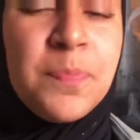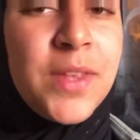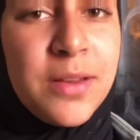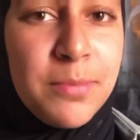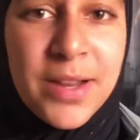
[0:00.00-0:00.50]

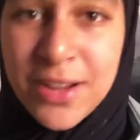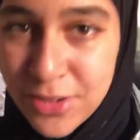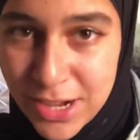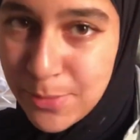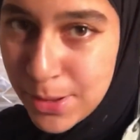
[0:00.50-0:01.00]
But I don't
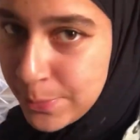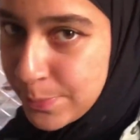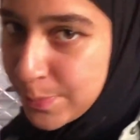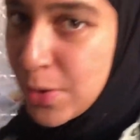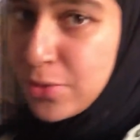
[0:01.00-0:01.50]
care about
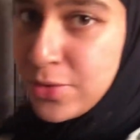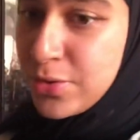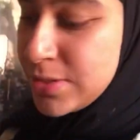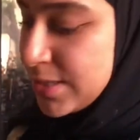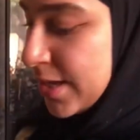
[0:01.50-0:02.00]
both of
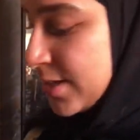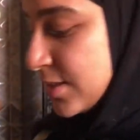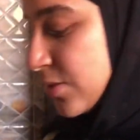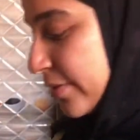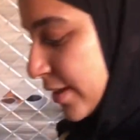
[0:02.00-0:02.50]
those things,
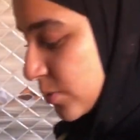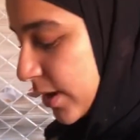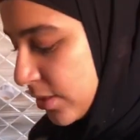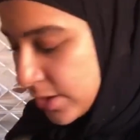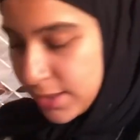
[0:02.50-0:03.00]
so that's why I
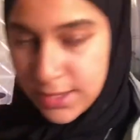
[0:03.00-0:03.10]
look on it.